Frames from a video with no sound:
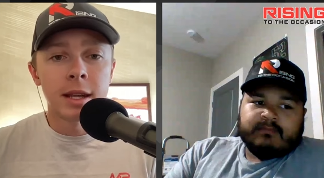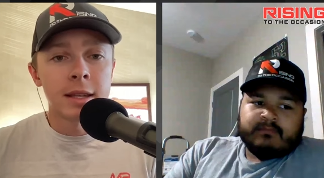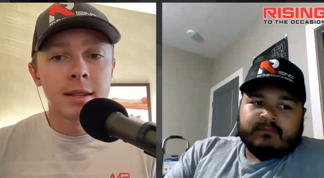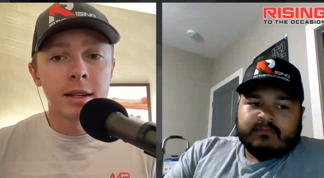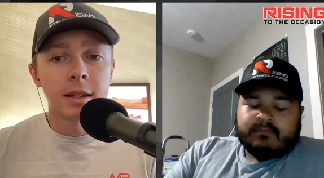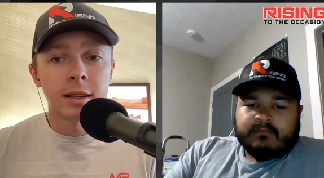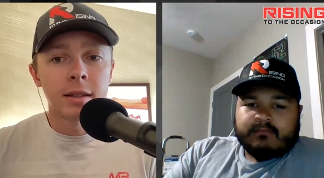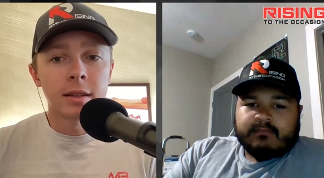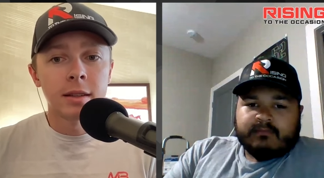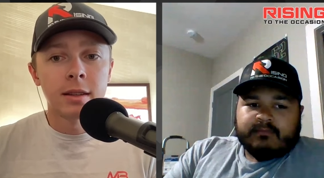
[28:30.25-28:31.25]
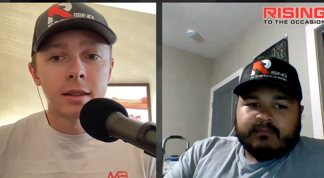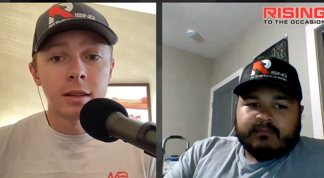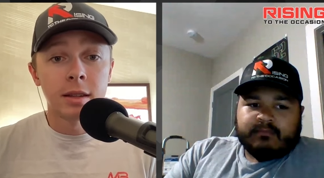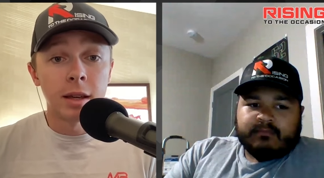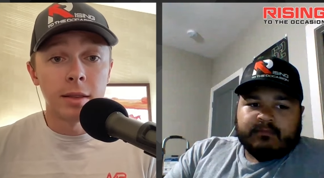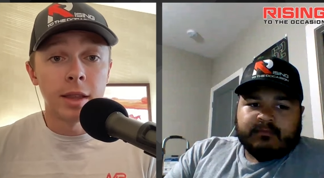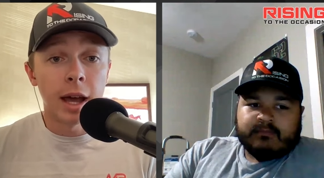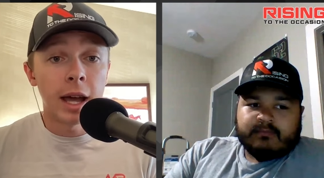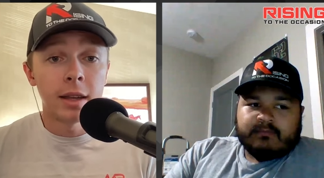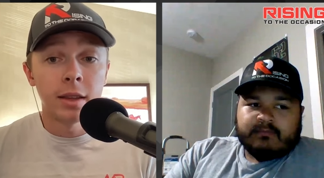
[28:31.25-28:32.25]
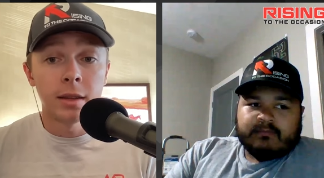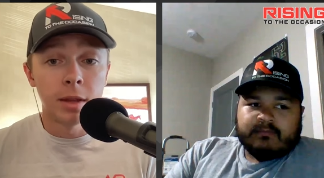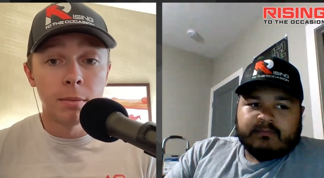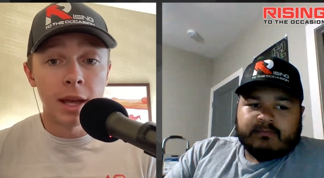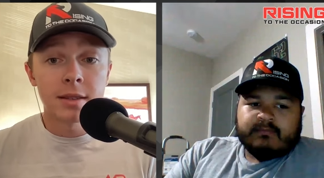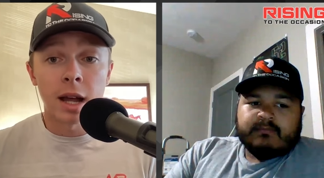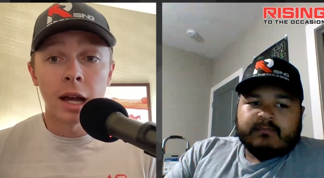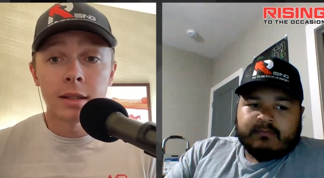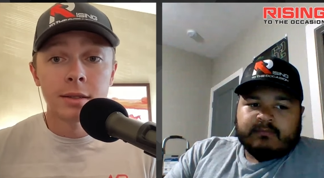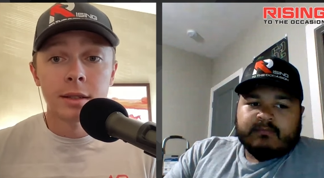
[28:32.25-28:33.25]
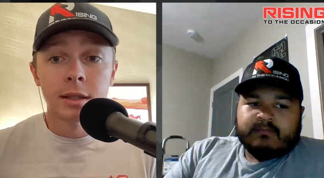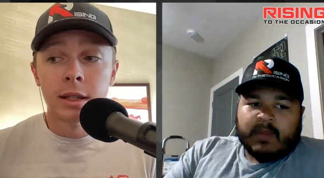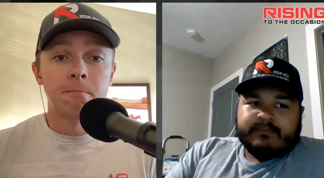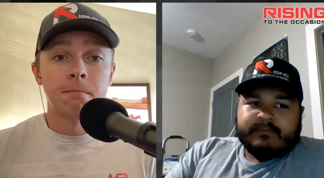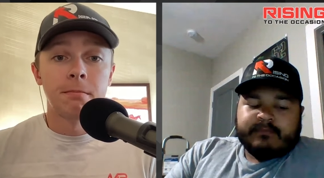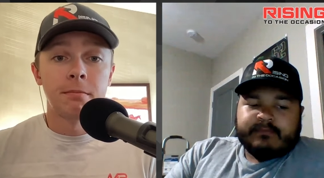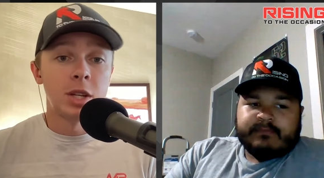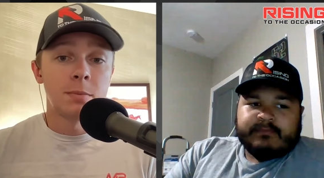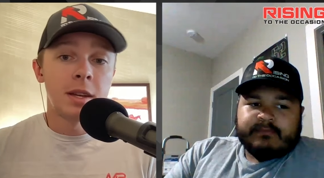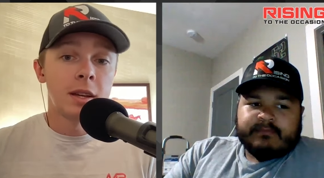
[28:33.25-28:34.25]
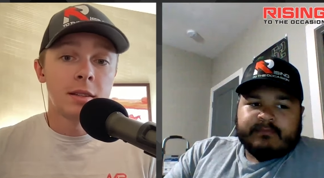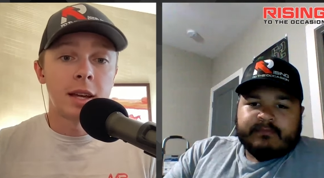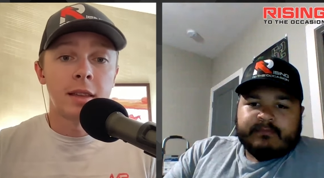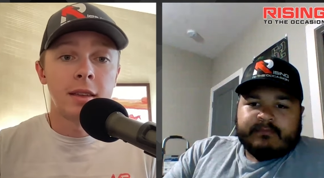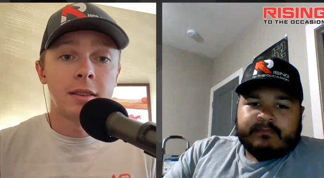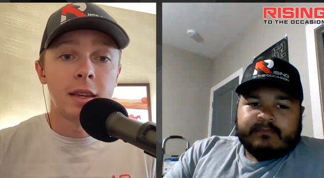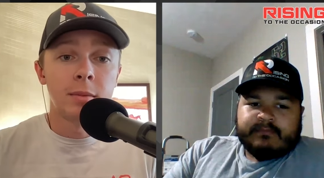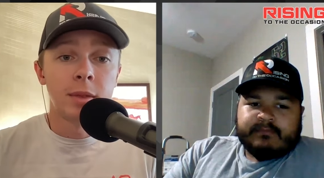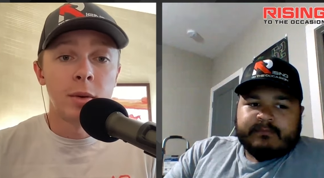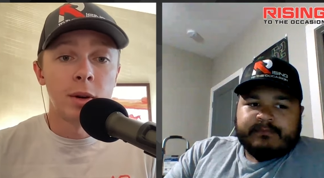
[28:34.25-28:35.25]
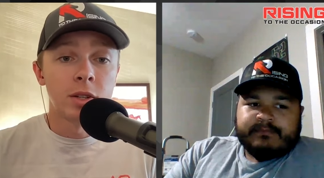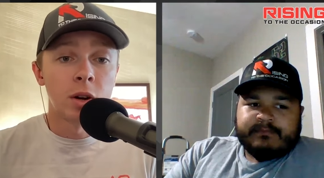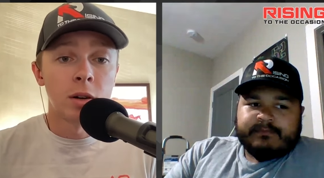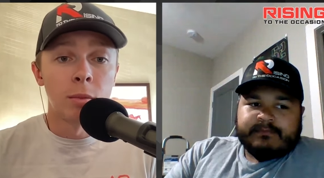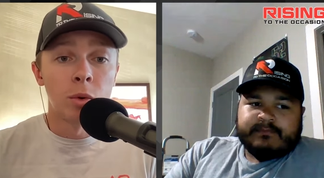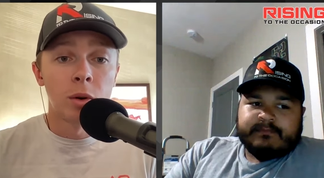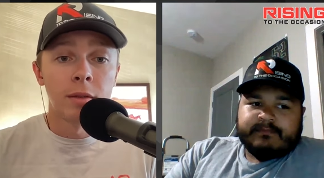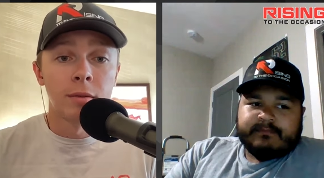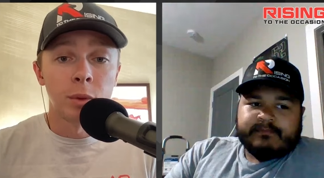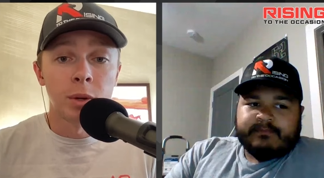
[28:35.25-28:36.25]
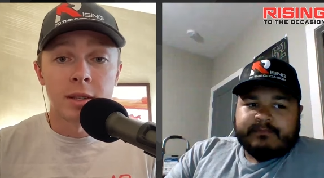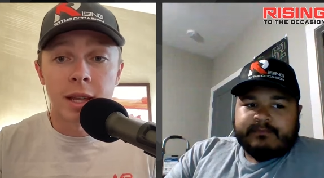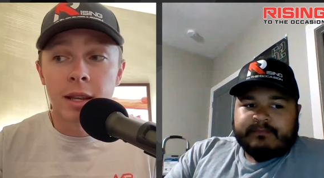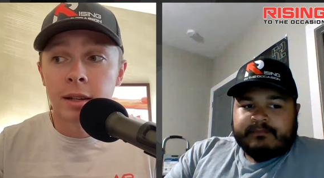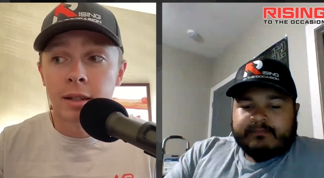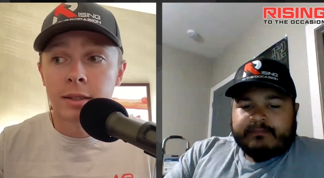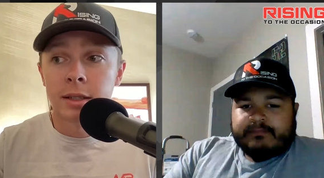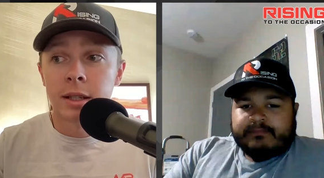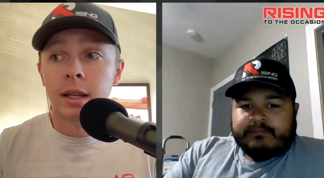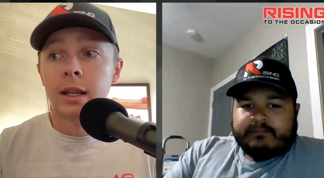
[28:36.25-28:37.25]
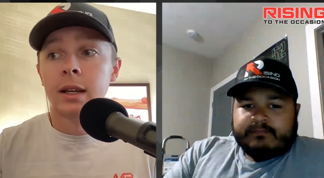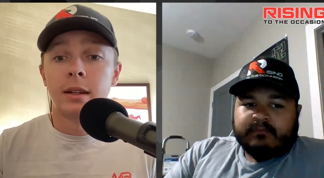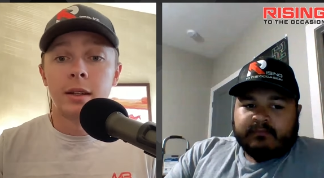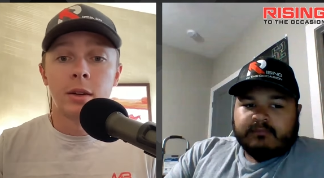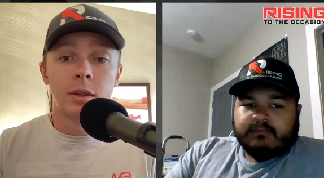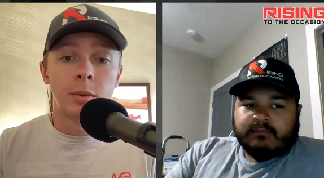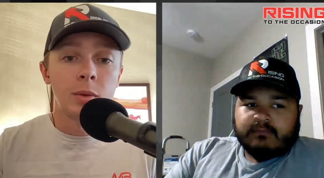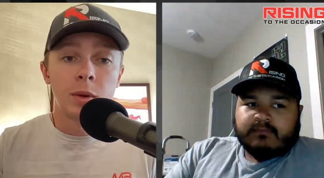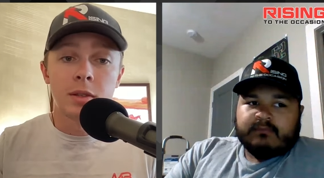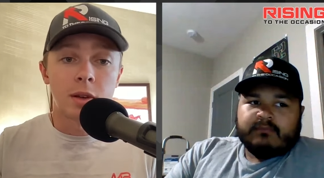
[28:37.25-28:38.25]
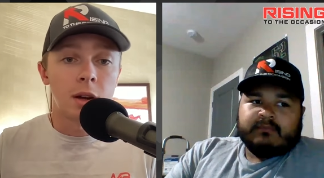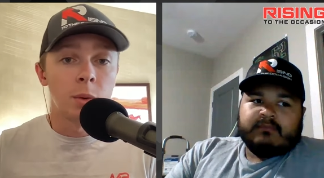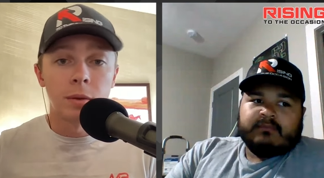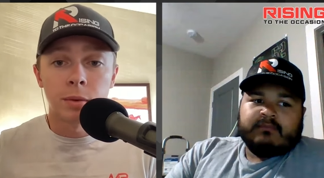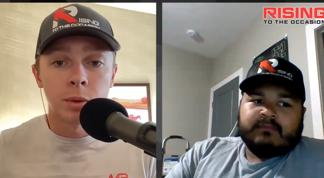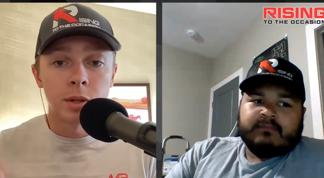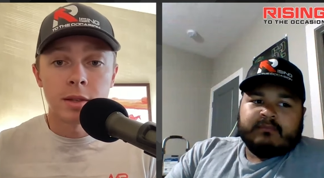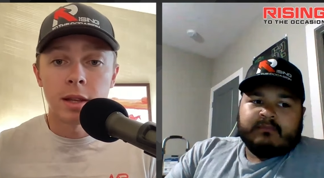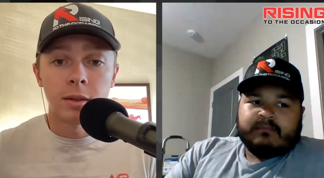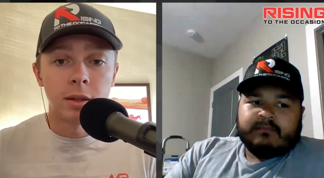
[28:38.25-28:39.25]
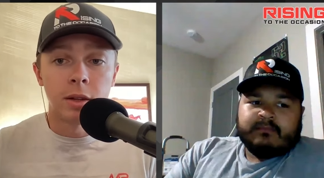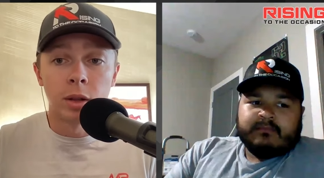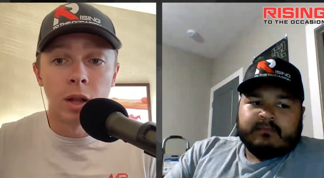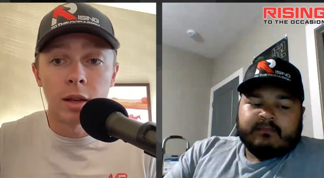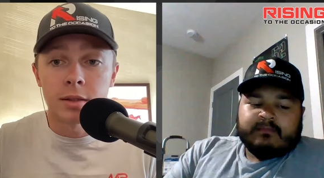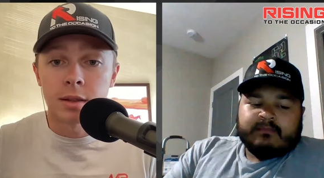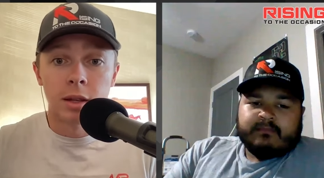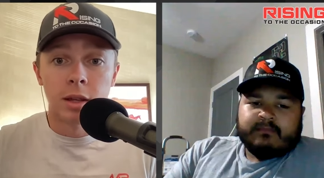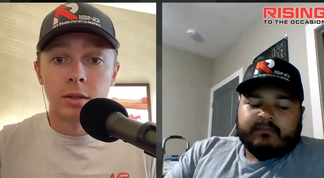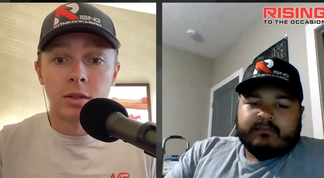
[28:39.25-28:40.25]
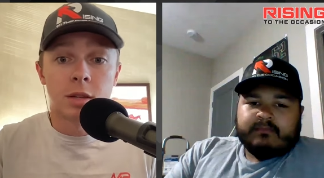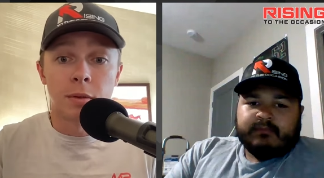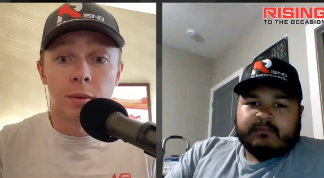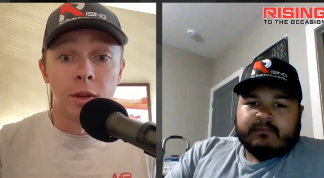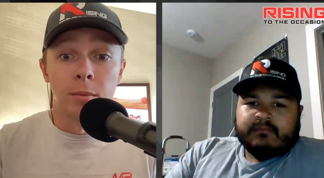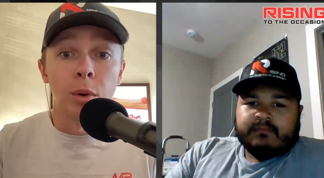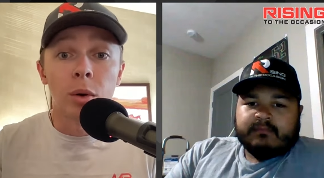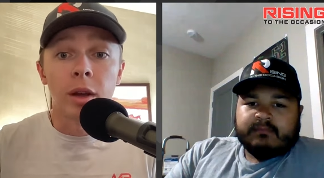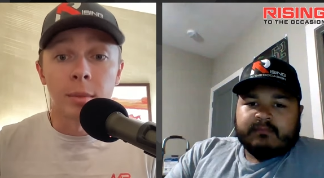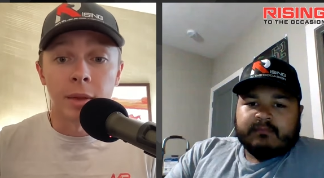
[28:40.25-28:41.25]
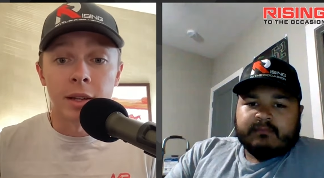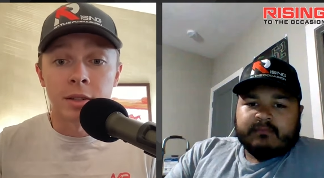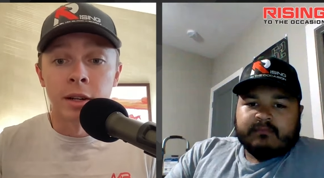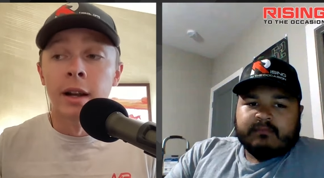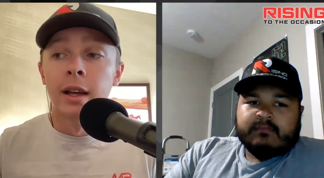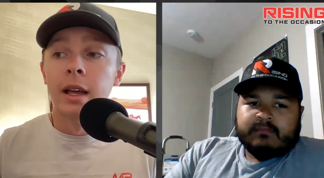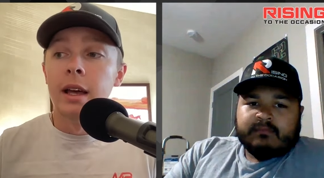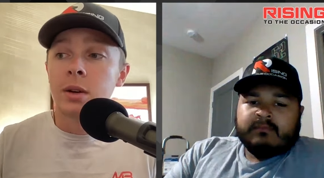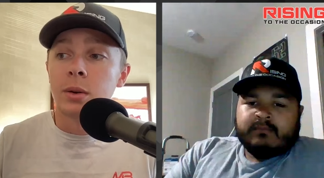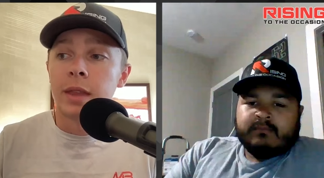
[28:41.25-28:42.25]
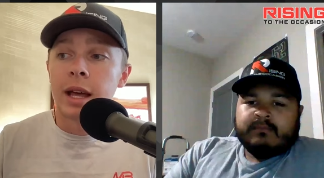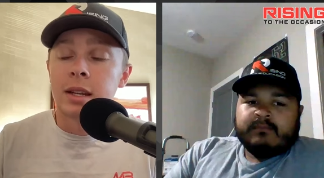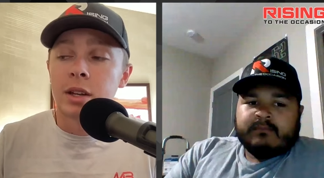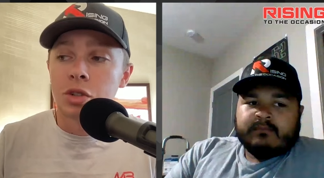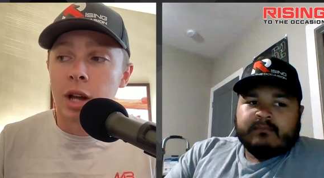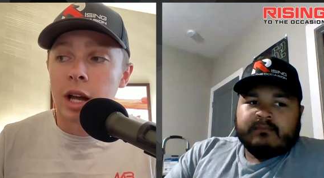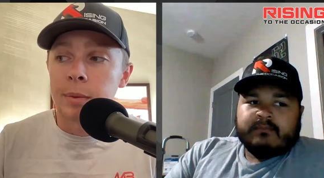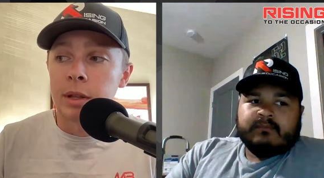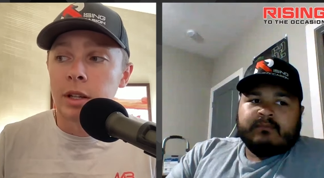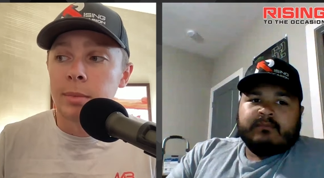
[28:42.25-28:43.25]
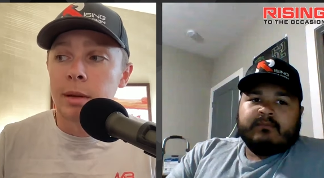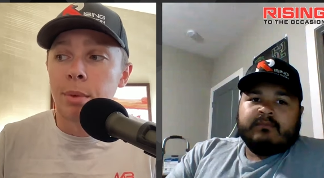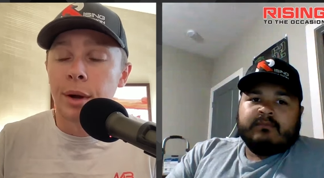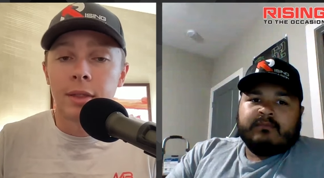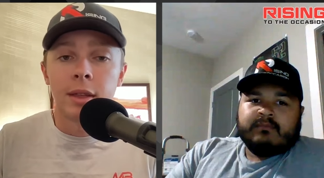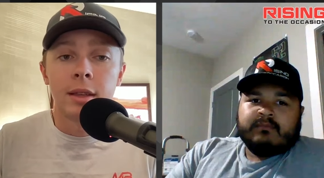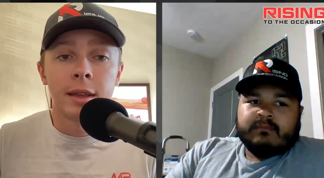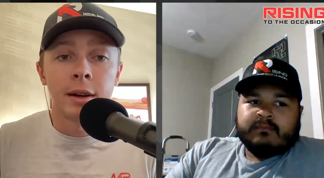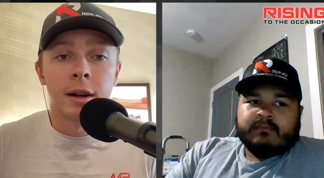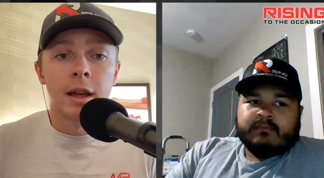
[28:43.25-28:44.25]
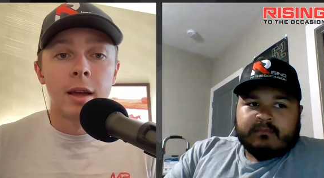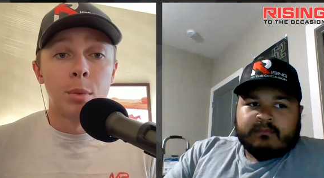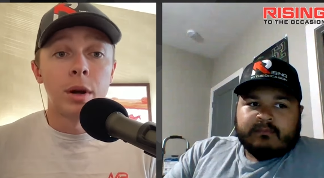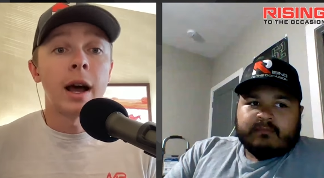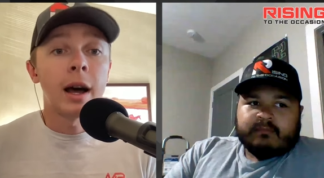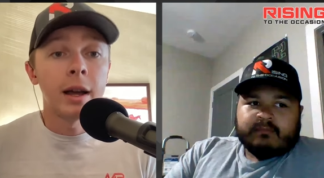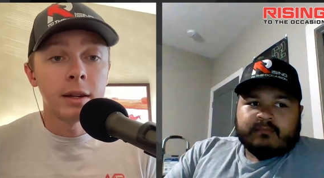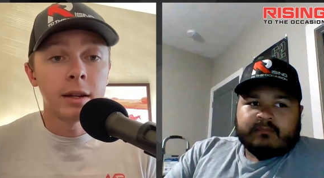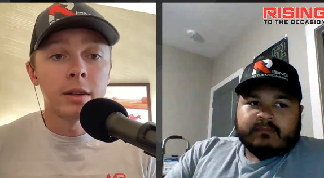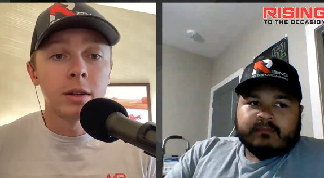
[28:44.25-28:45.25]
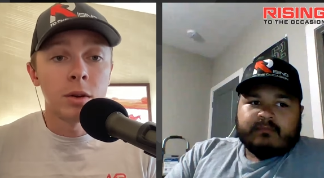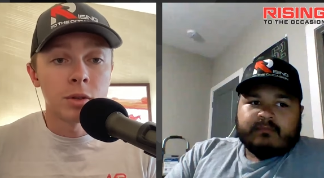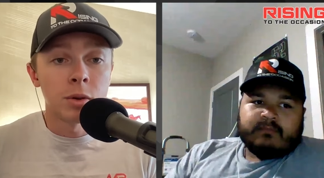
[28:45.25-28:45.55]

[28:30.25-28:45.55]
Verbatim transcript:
Speaker 1: isn't the the high the, the best odds. The best. Just because I think they they return more than Florida State does. You know, we, we saw what Florida State, you know, lost just before their bowl game last year. So that does shock me a little bit, but I think they're pretty high on Coach